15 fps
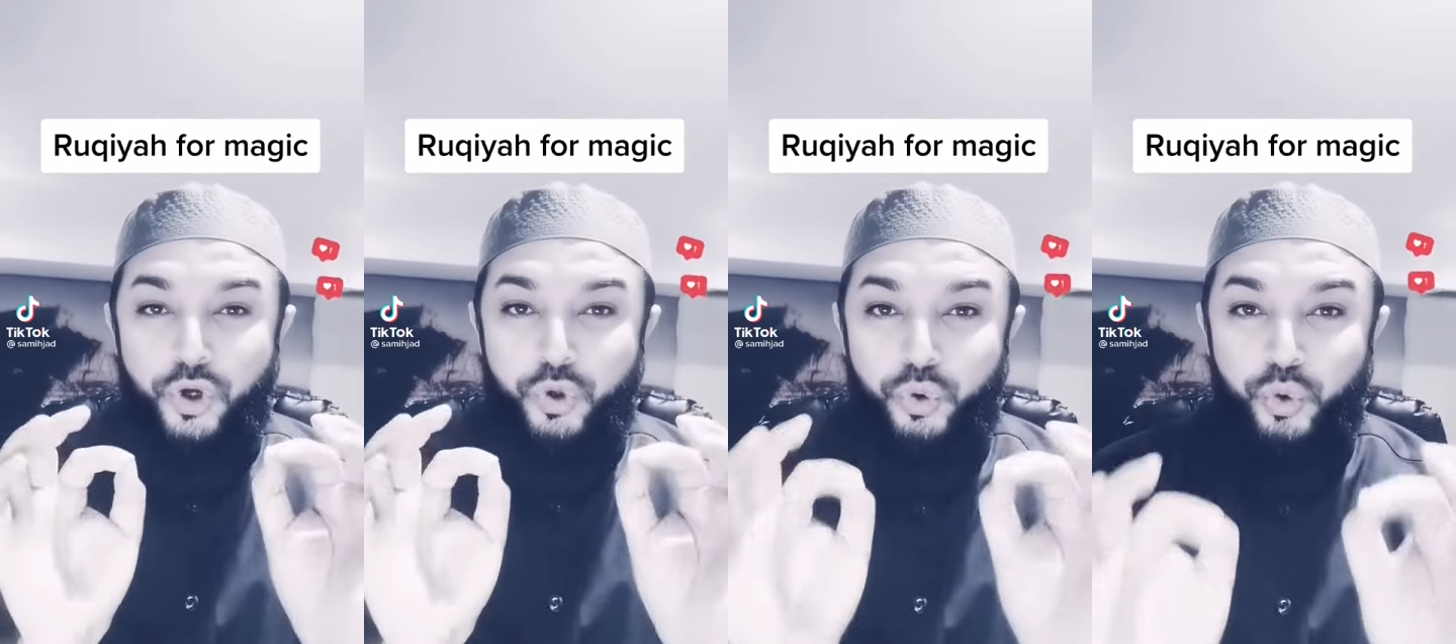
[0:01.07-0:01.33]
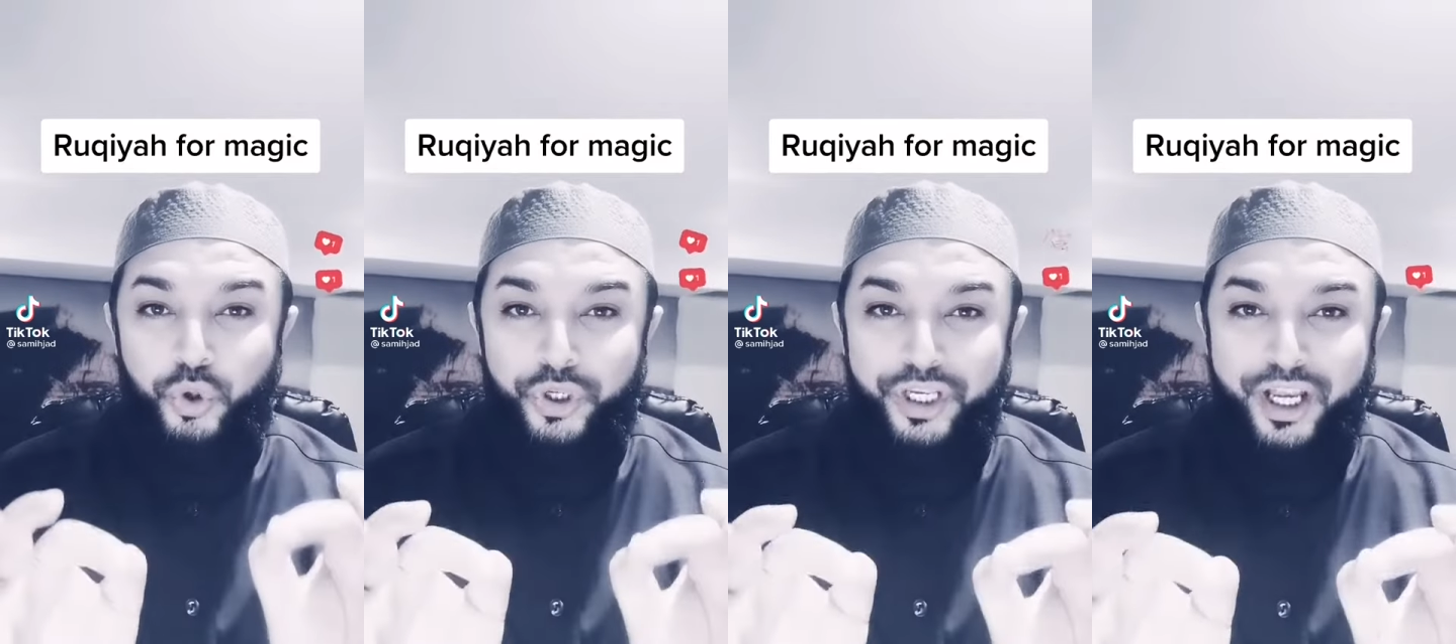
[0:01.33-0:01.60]

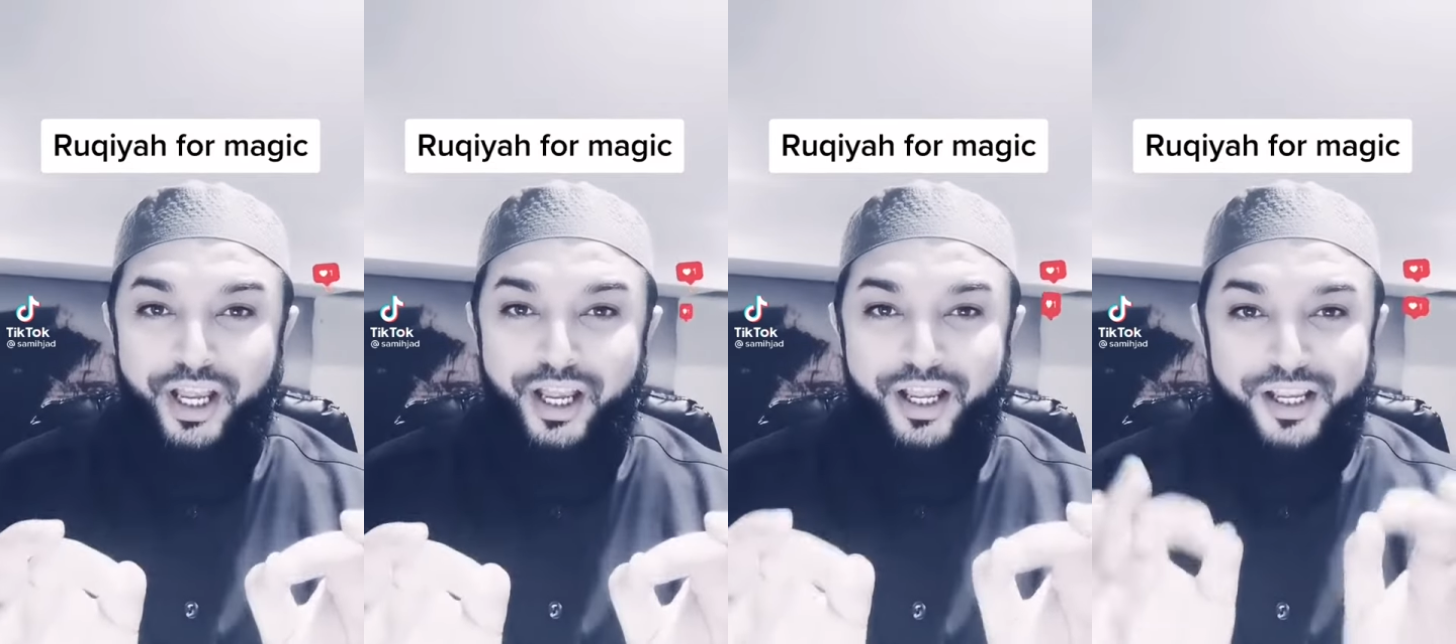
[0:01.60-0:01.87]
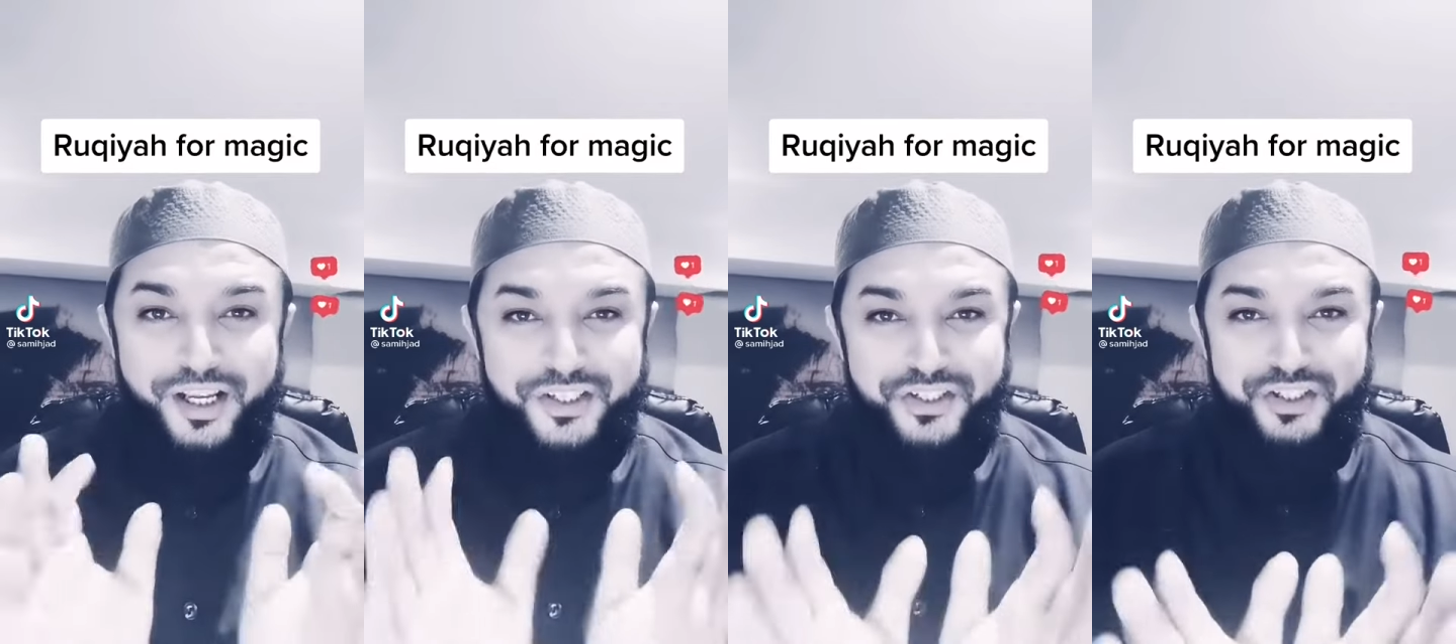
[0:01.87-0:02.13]

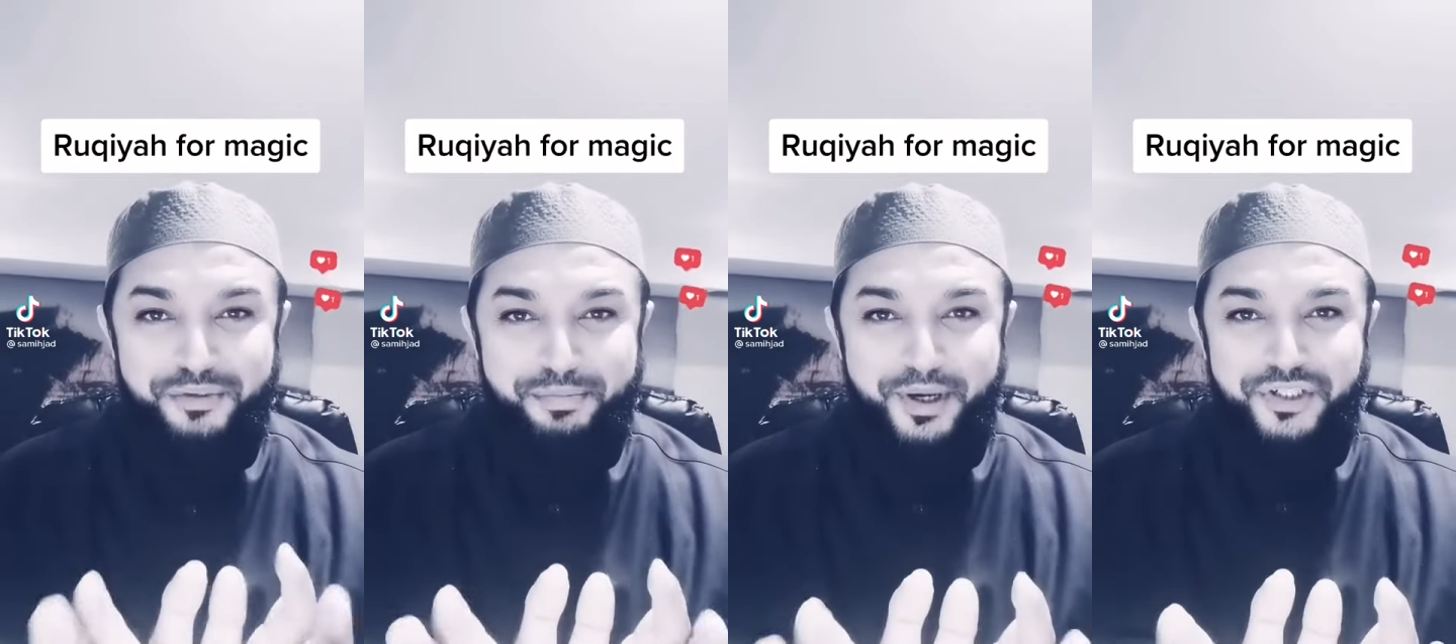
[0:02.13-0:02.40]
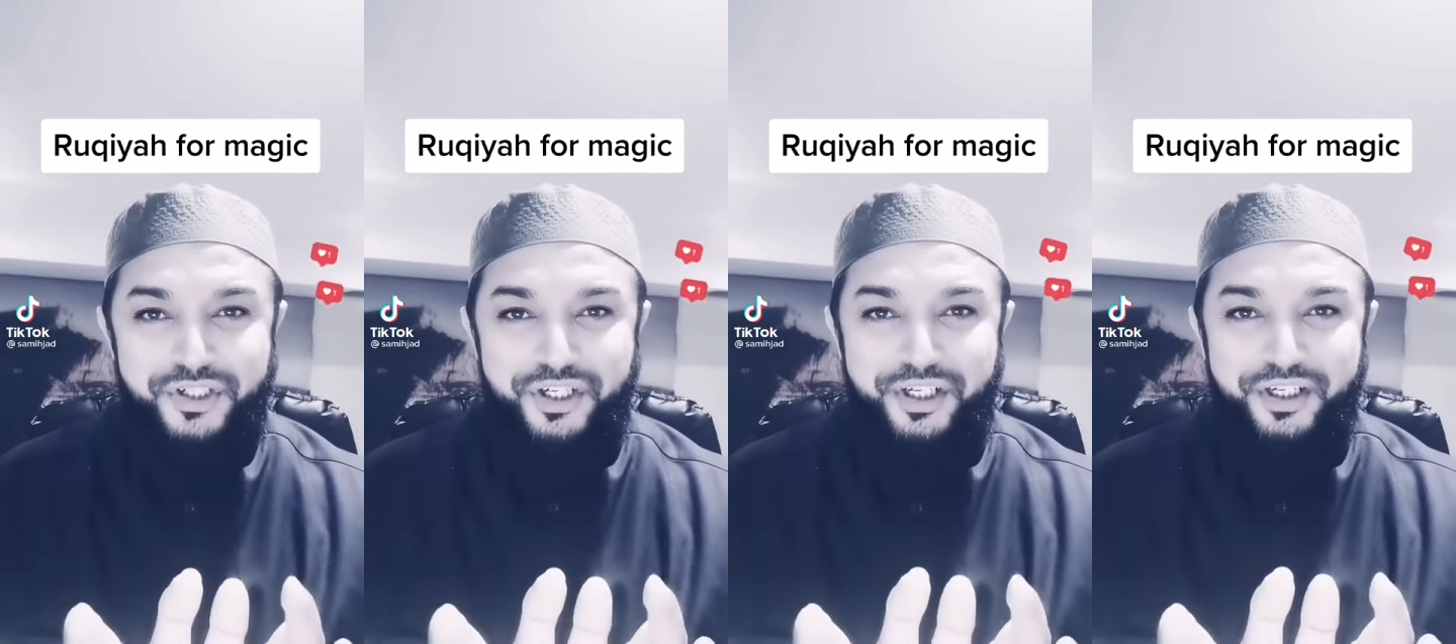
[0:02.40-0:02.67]
Ruqiyah isn't
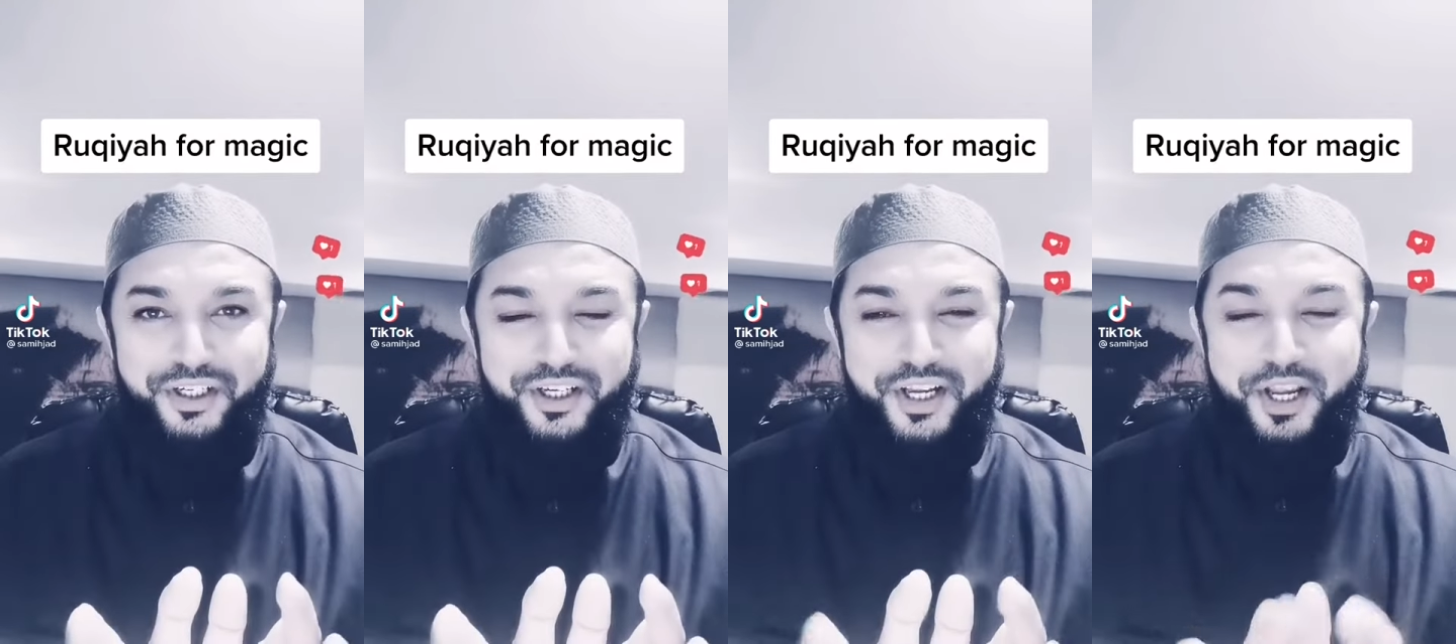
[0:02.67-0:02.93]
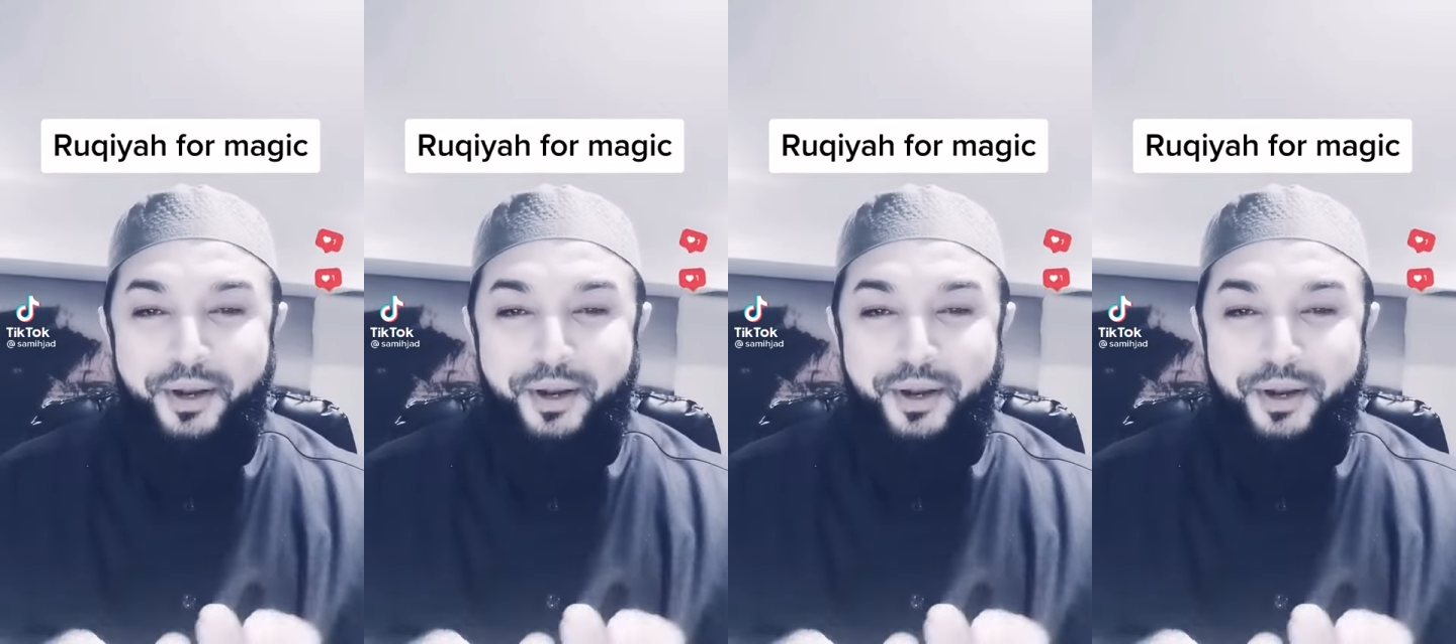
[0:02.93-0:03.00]
magic,